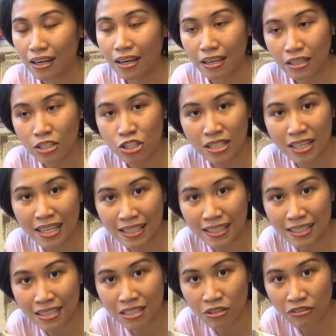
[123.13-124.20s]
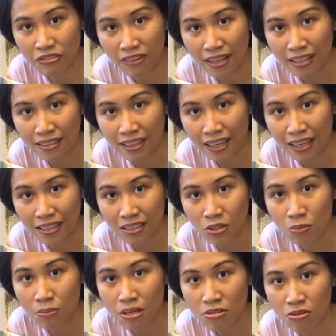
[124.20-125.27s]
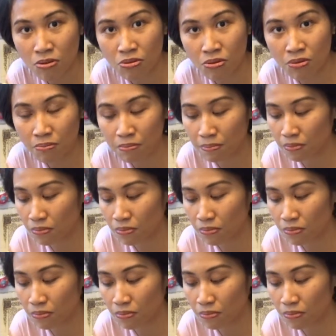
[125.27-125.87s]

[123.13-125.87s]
each kid is different, and you must also